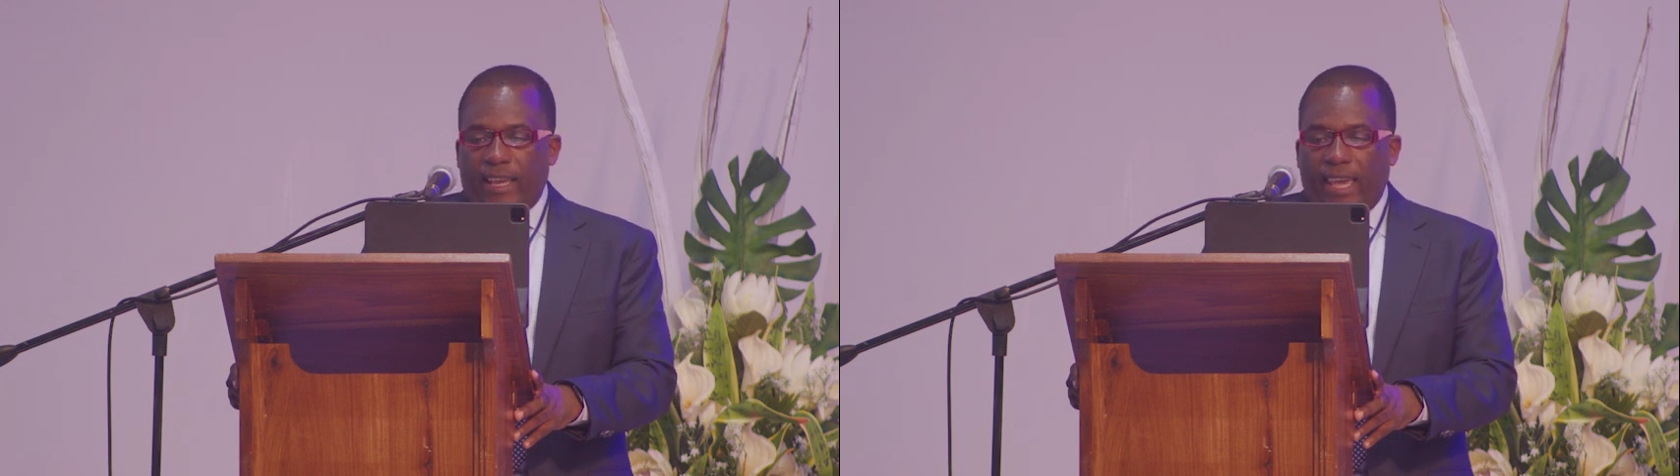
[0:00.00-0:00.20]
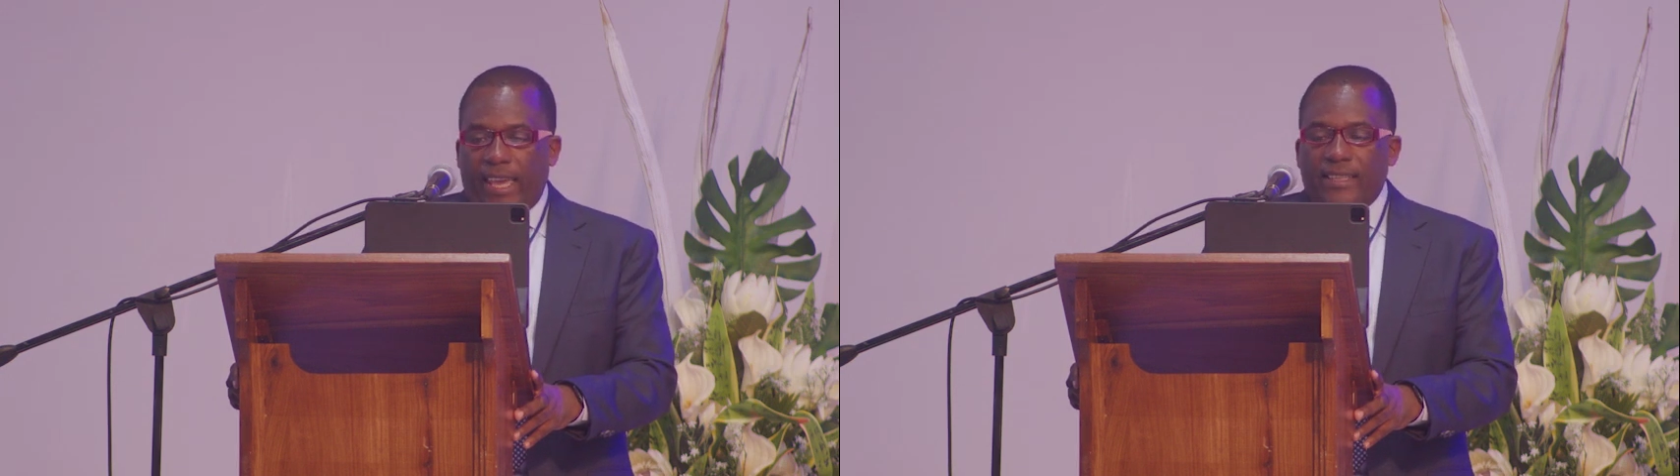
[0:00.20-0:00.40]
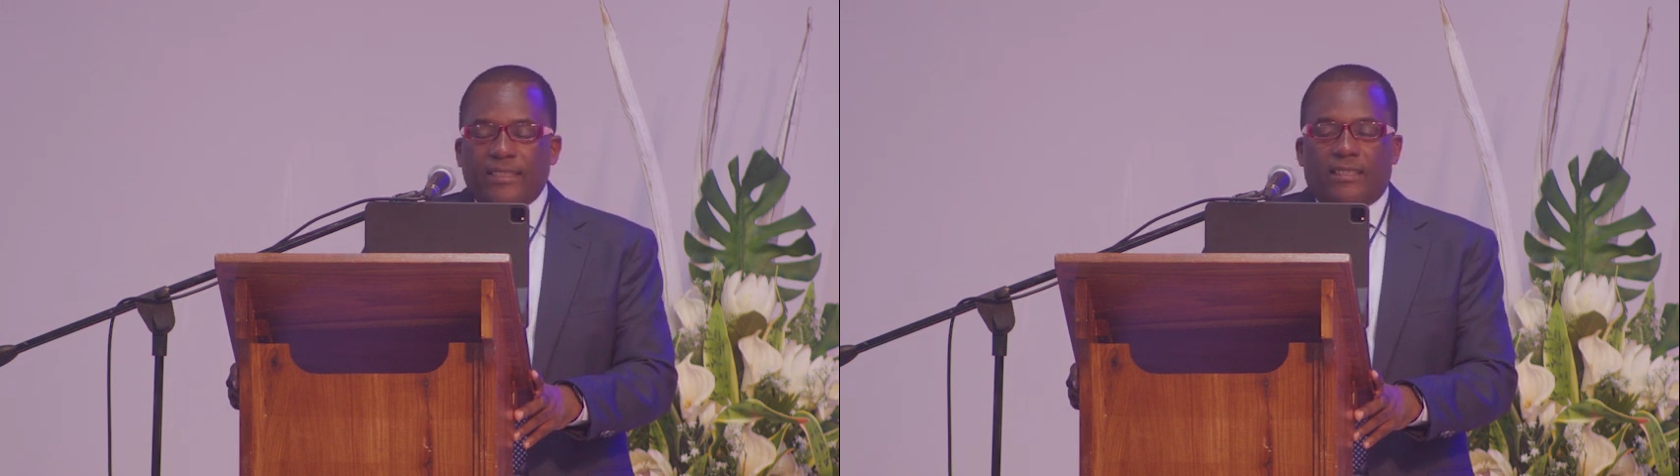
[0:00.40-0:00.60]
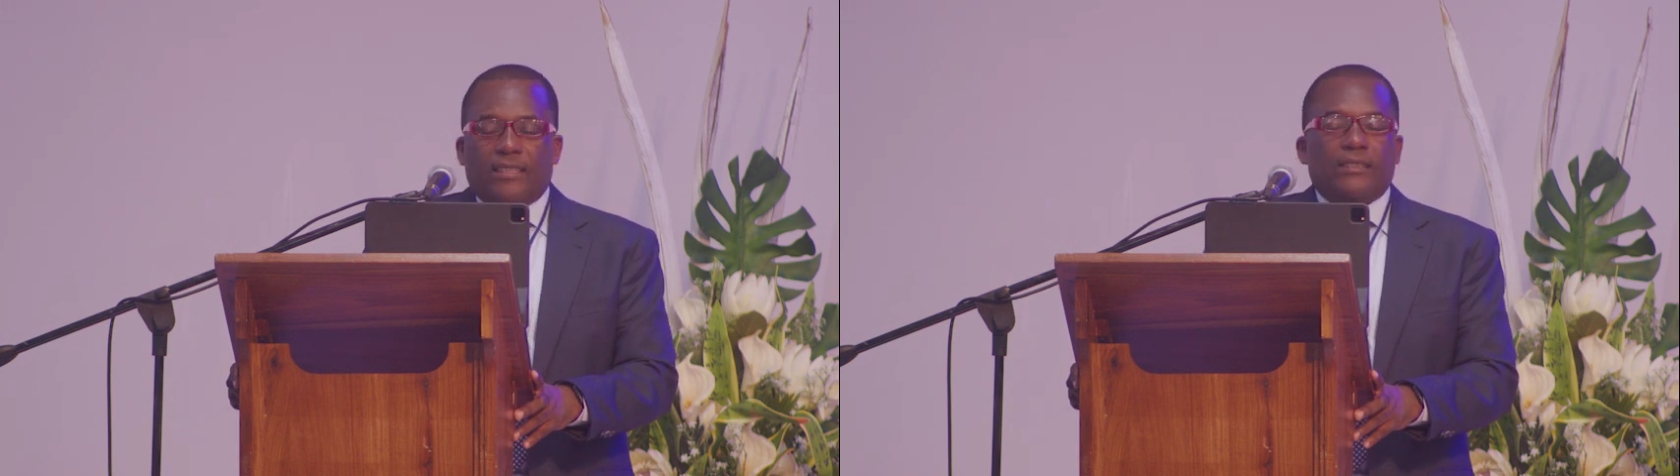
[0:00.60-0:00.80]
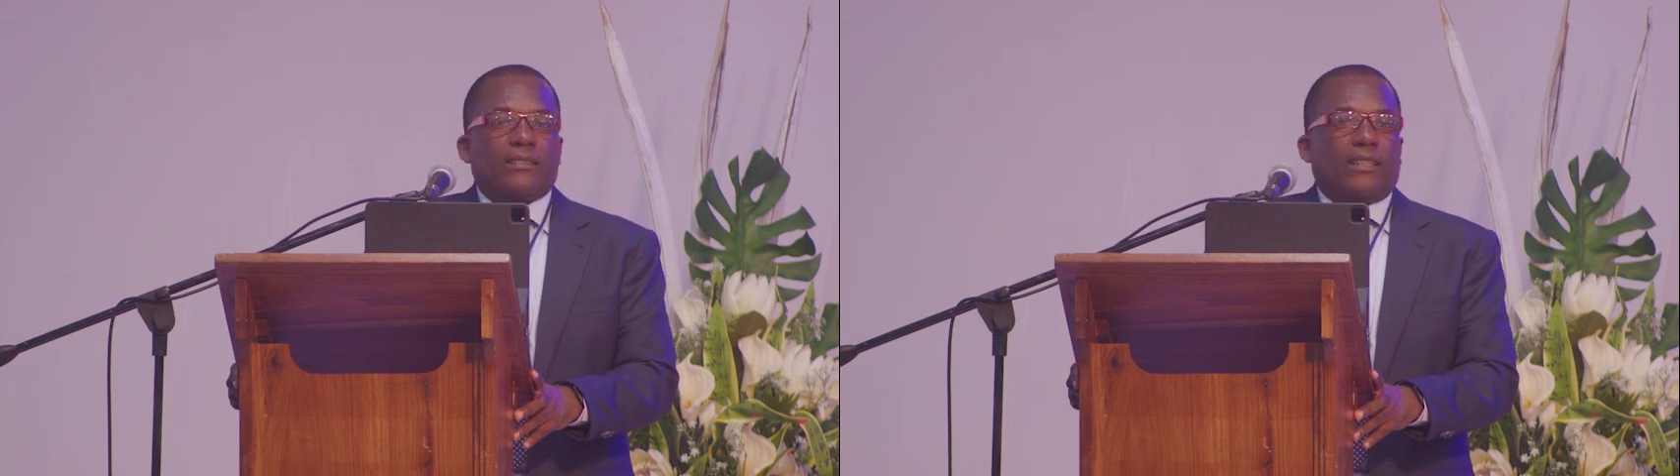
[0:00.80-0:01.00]
eighty
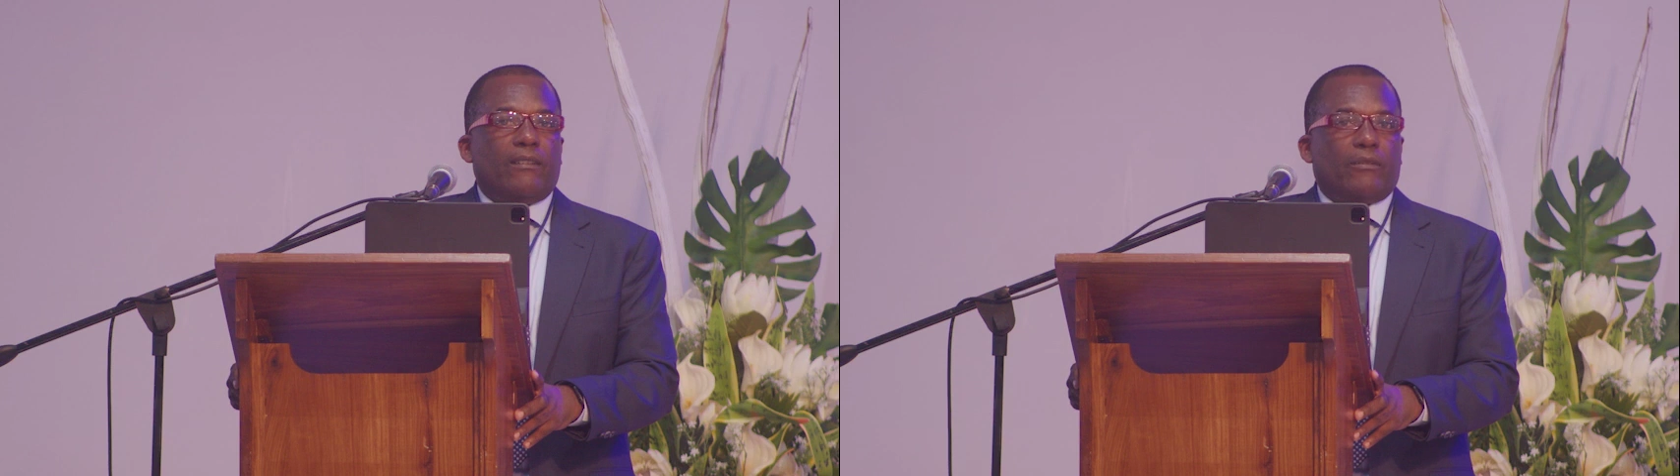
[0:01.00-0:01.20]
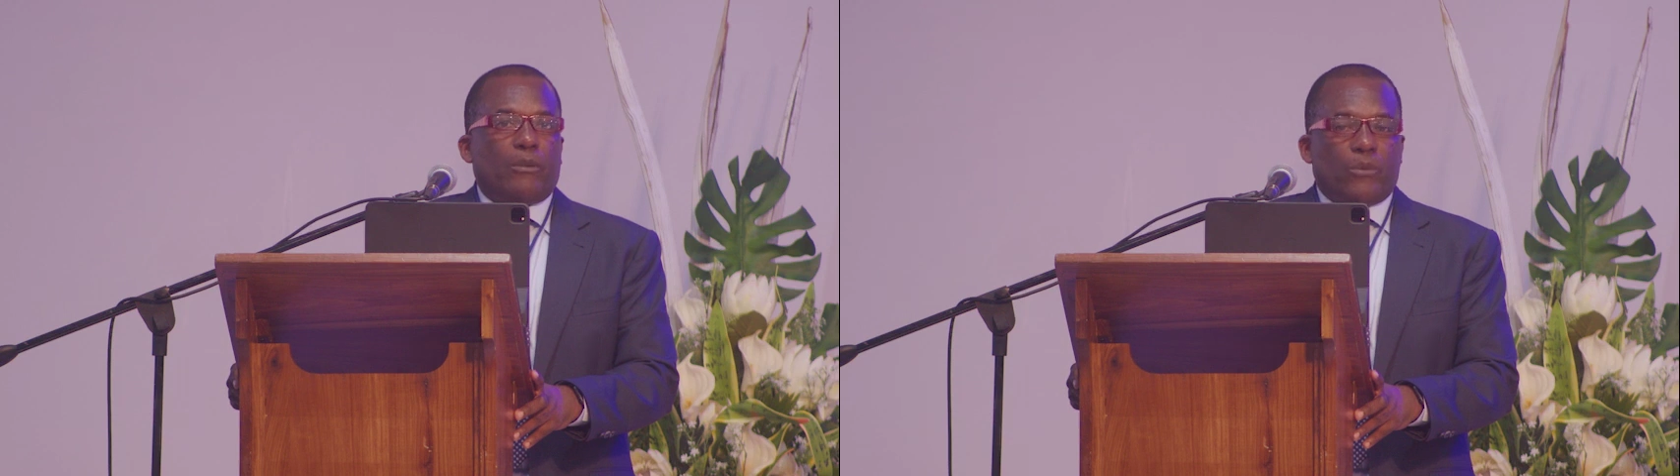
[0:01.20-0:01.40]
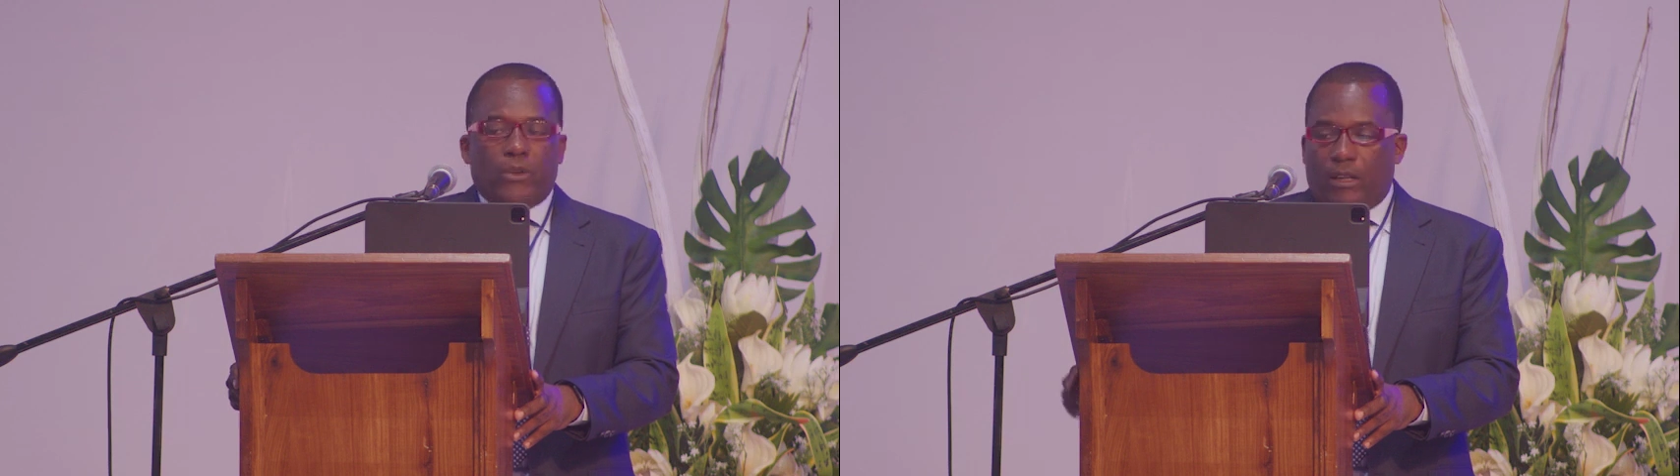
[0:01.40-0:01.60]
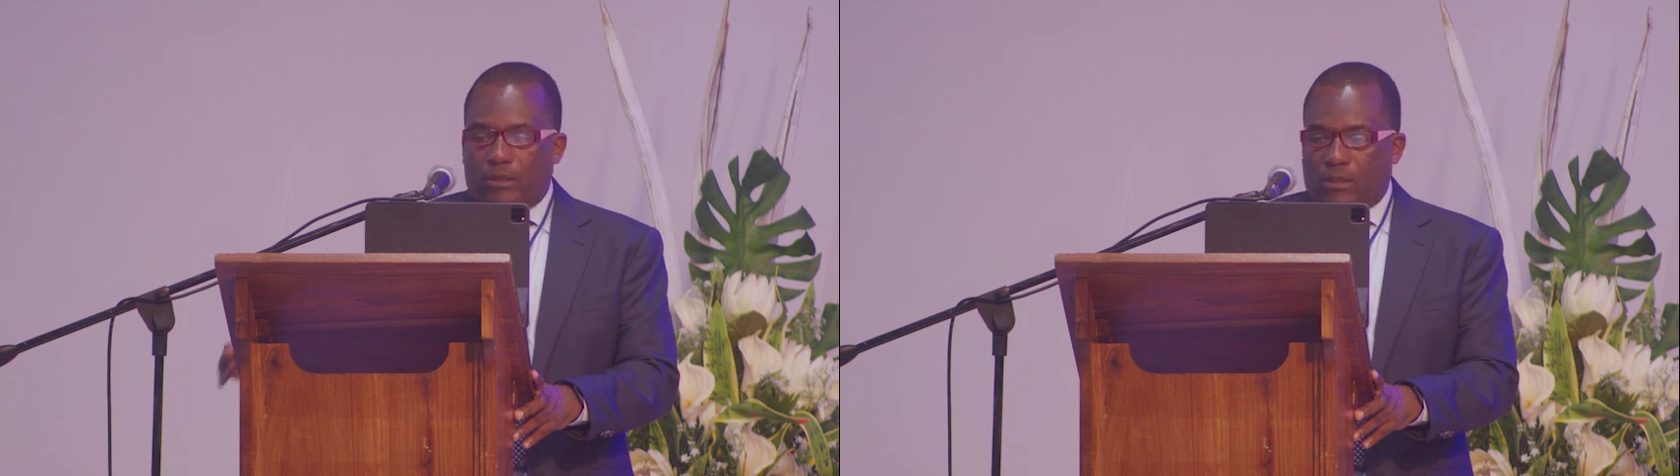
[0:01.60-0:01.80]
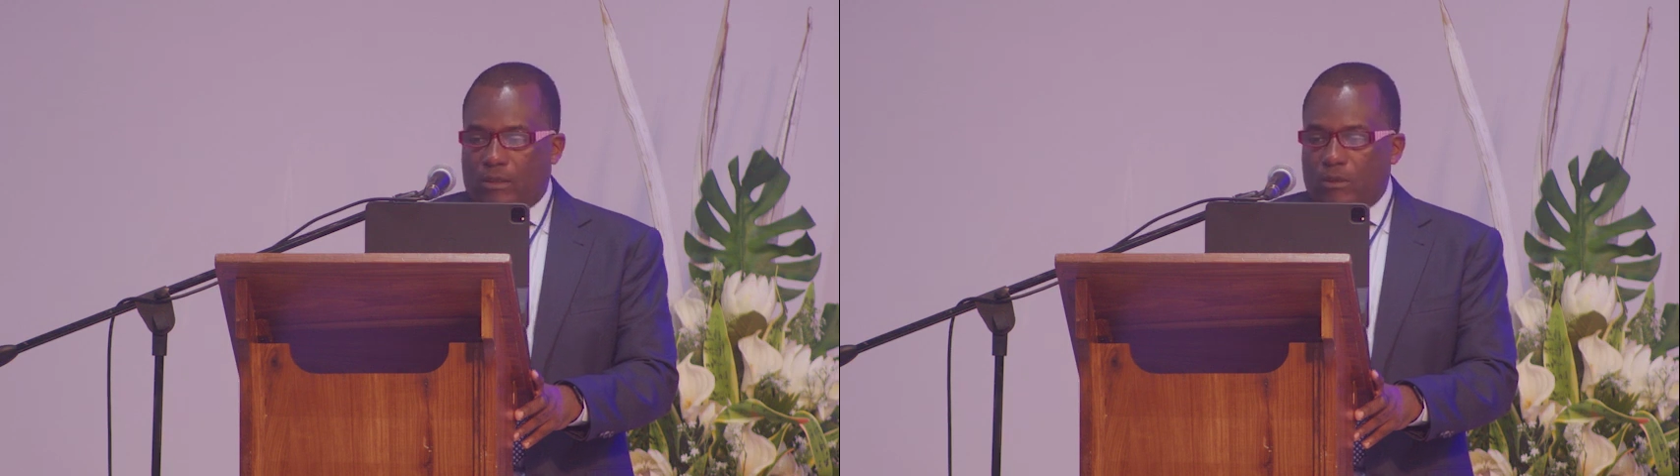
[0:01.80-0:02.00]
children from rural
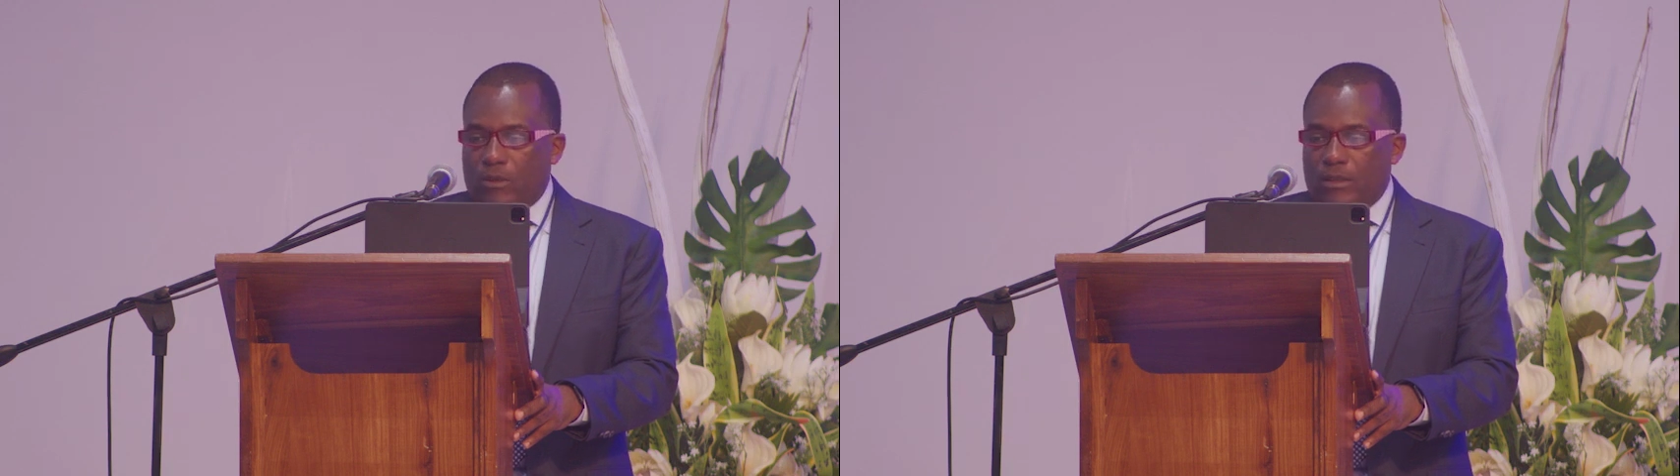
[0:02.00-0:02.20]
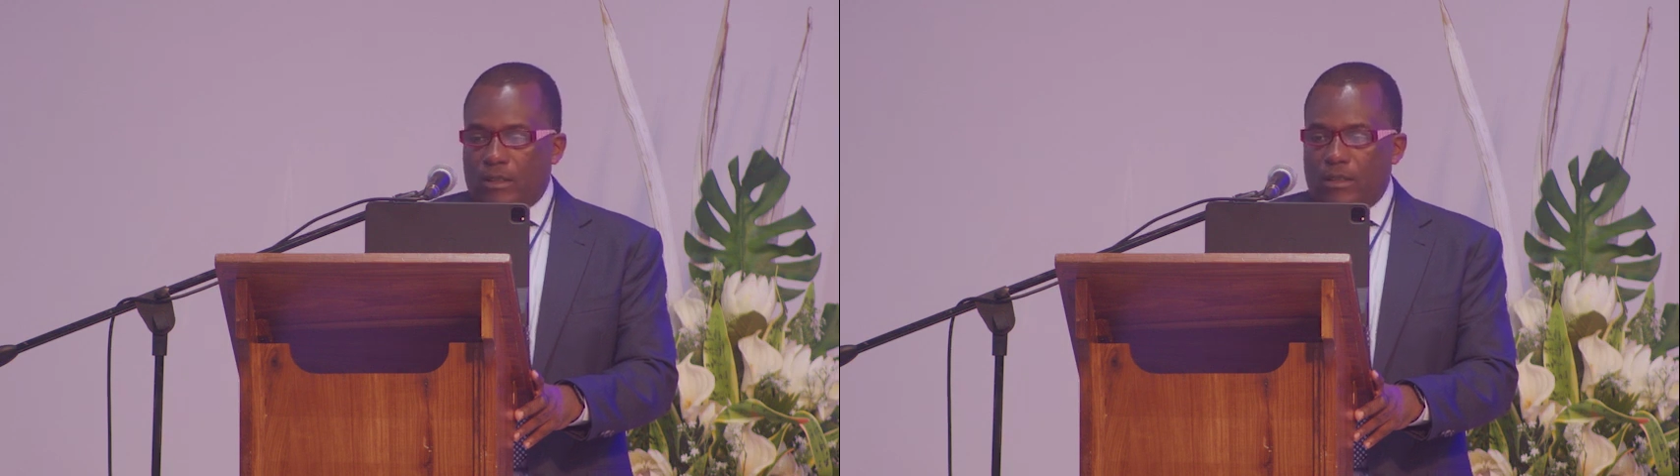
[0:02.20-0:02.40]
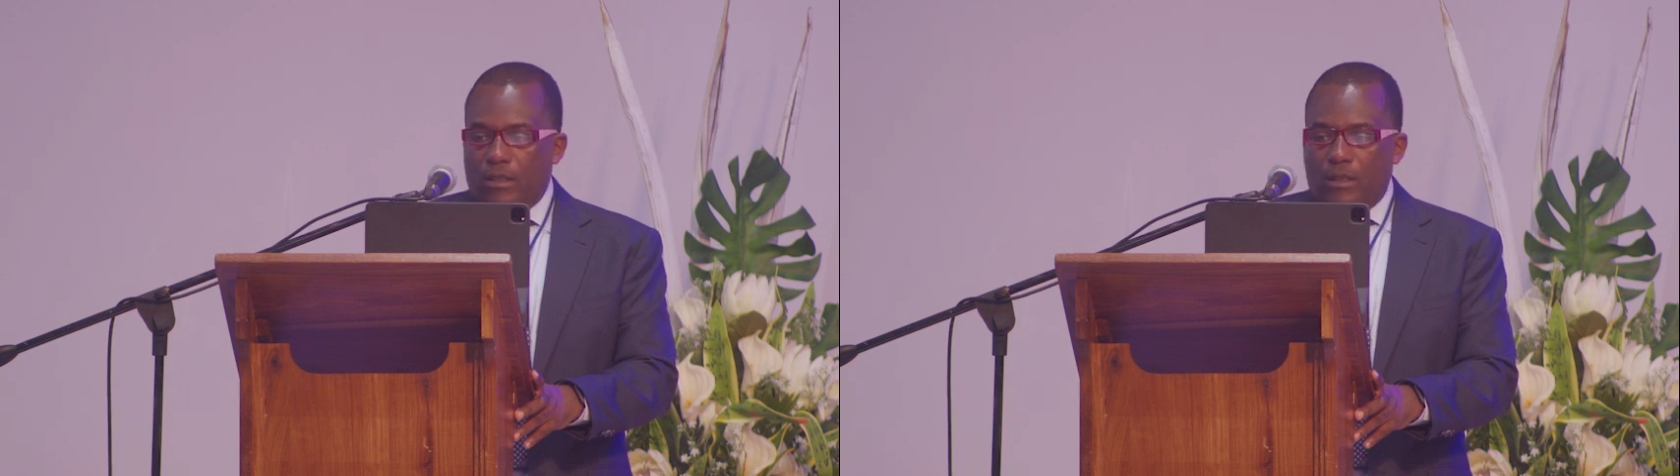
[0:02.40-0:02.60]
schools